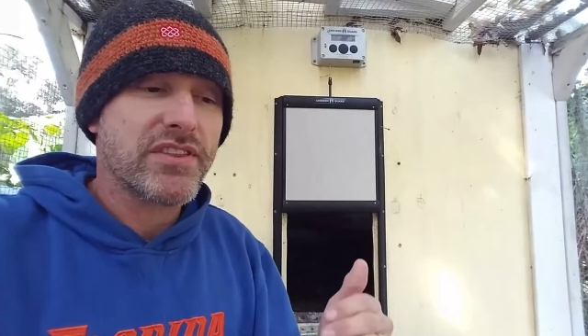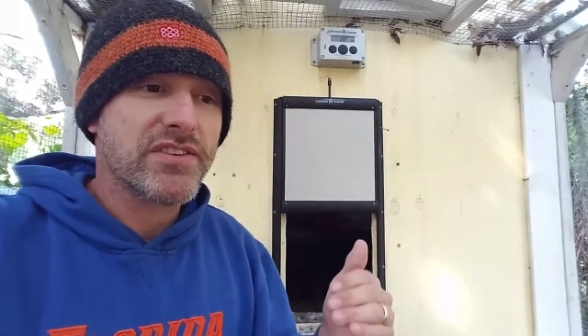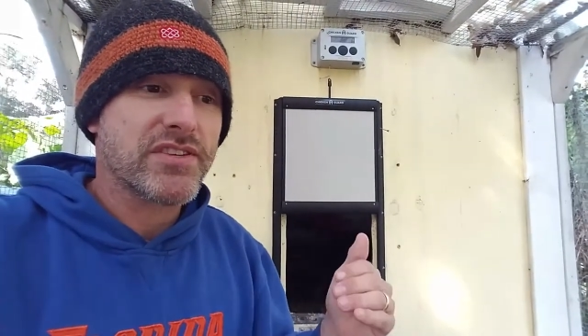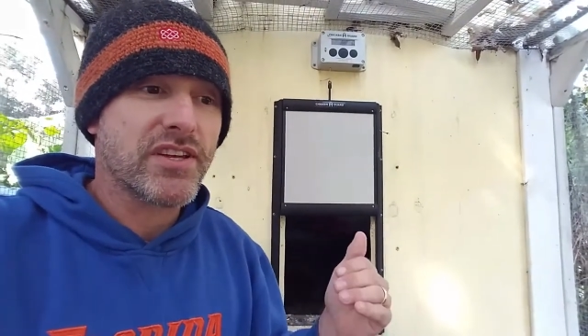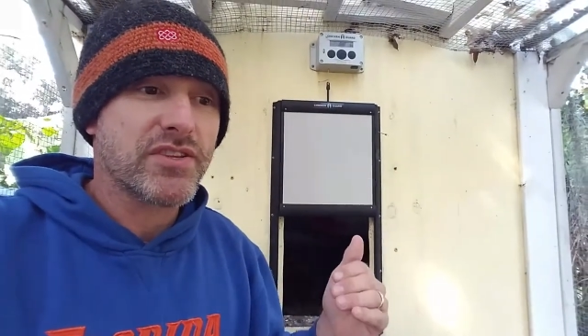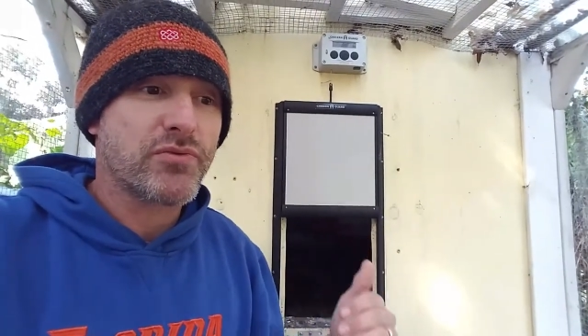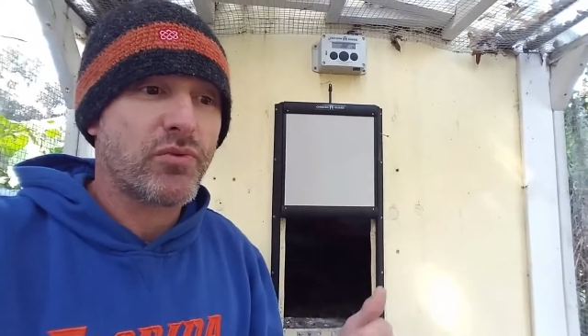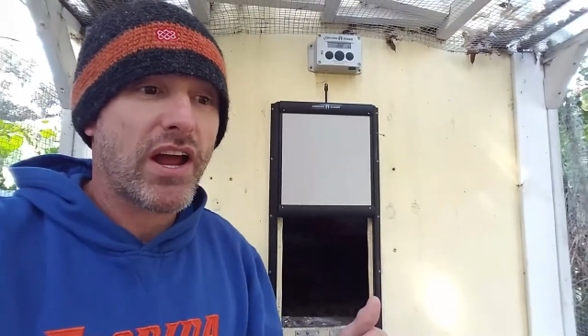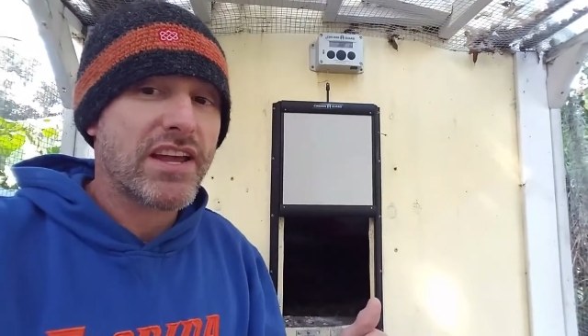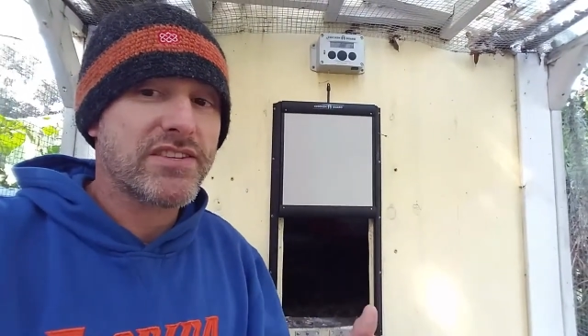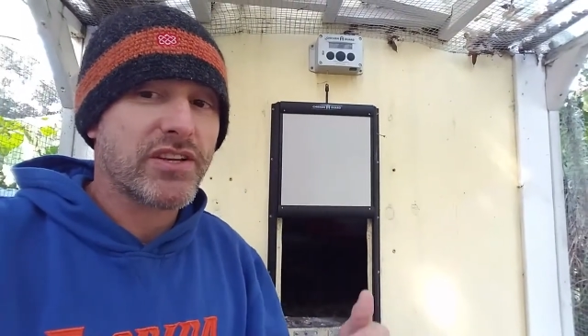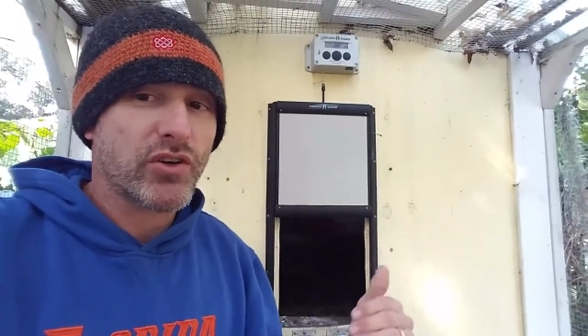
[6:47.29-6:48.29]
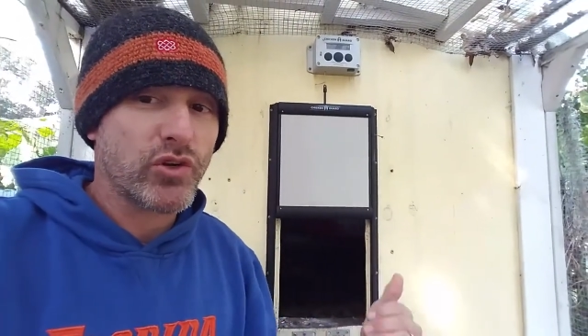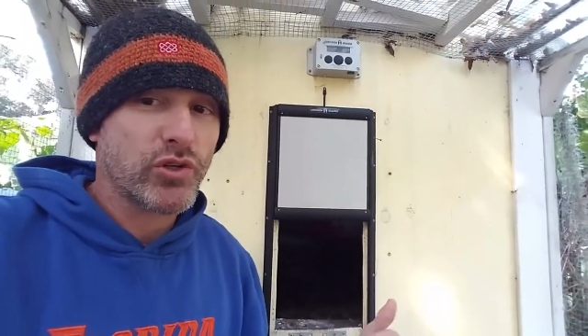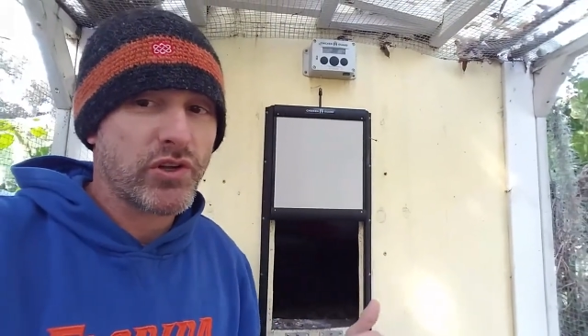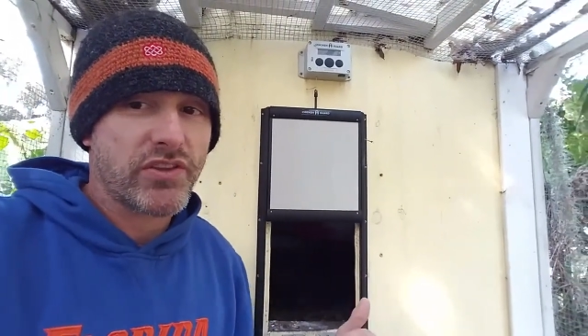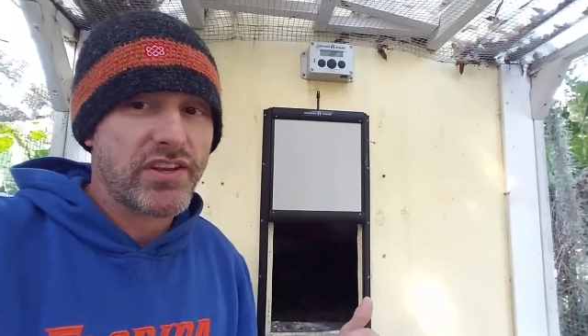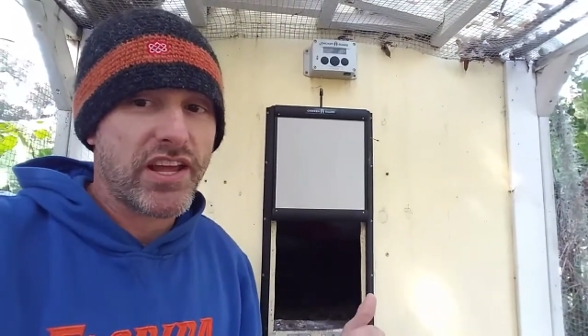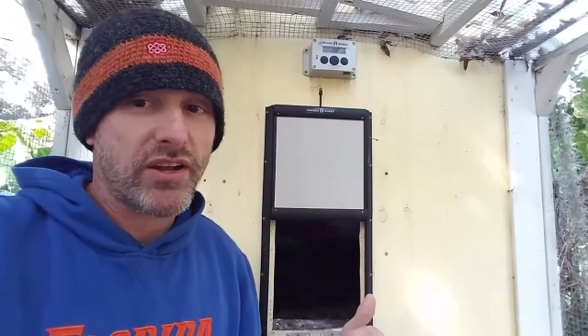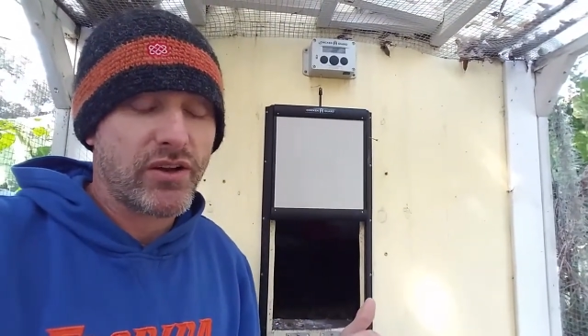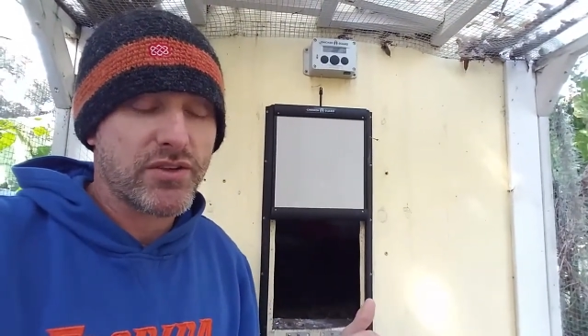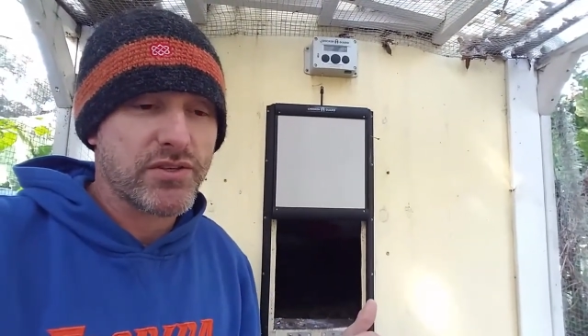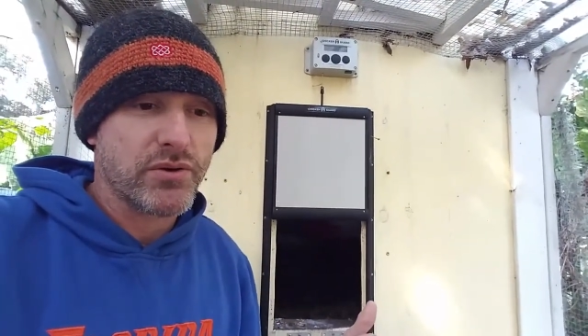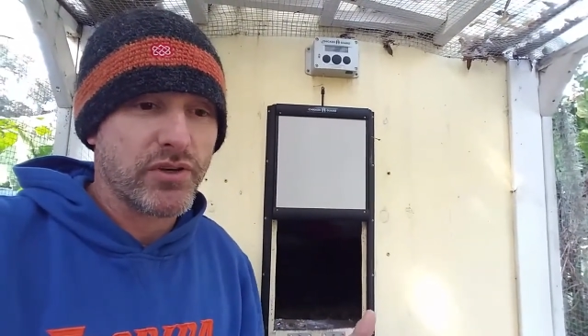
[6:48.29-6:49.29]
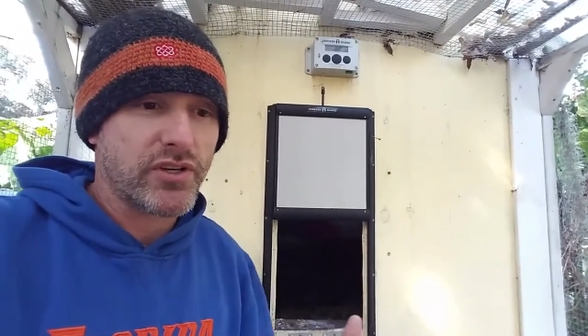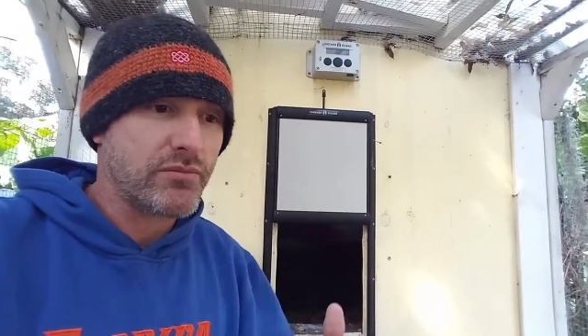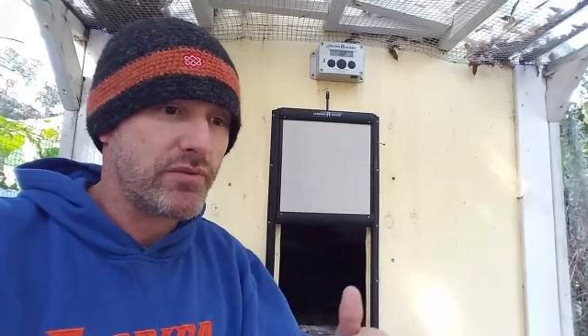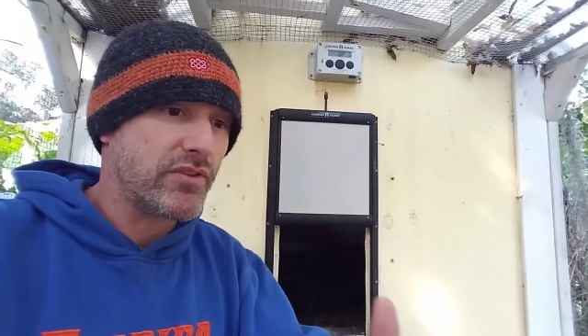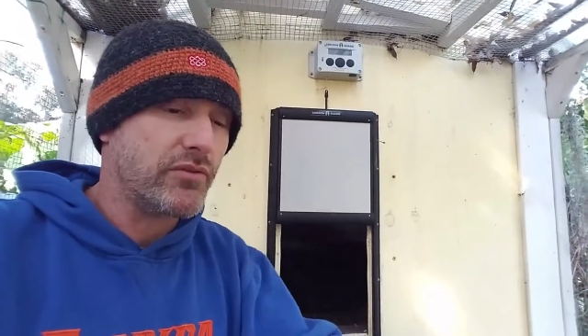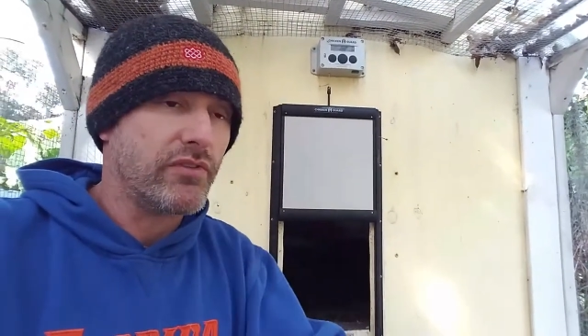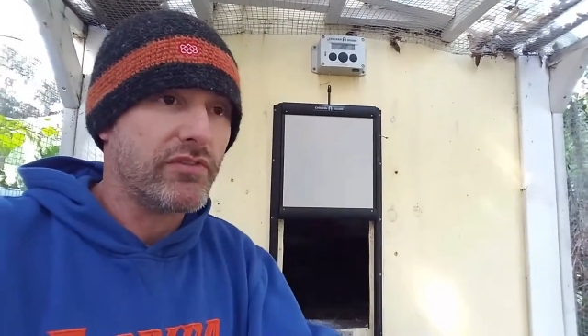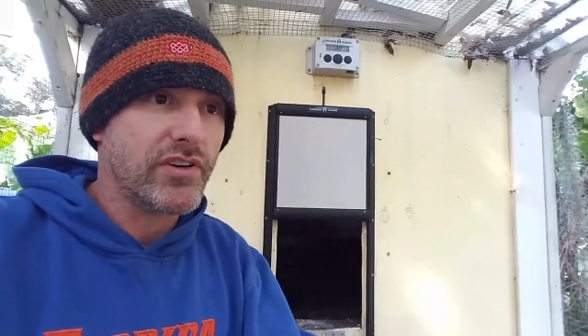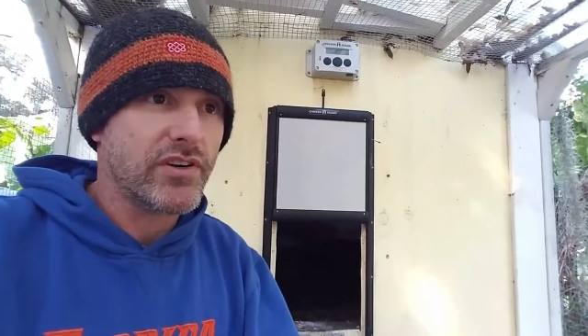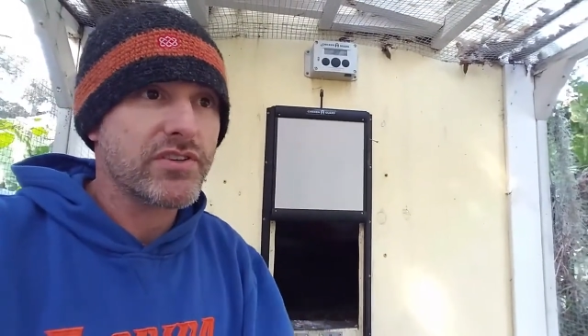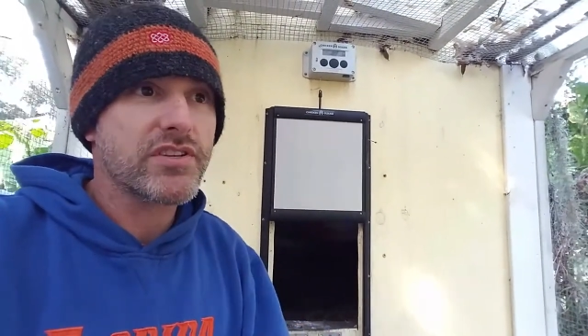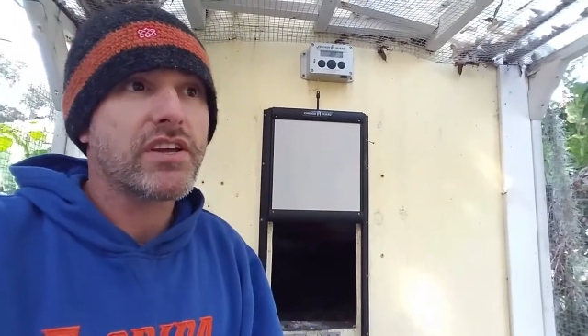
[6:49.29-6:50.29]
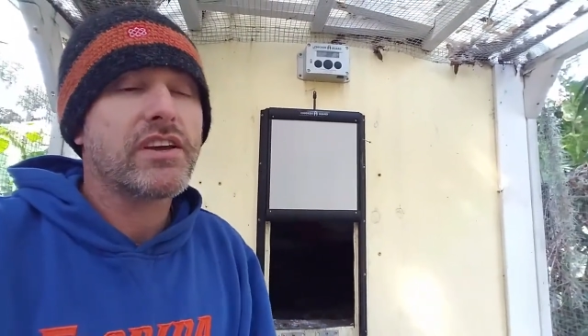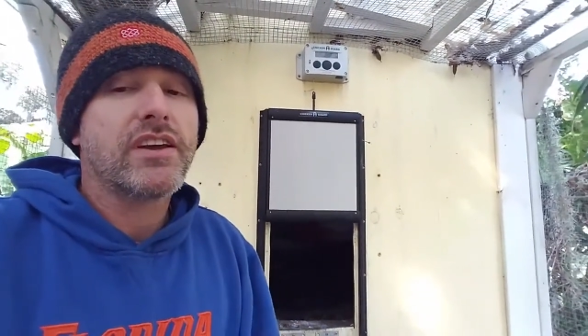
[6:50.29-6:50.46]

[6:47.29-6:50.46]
the sun's rising earlier in the day also it could be the reverse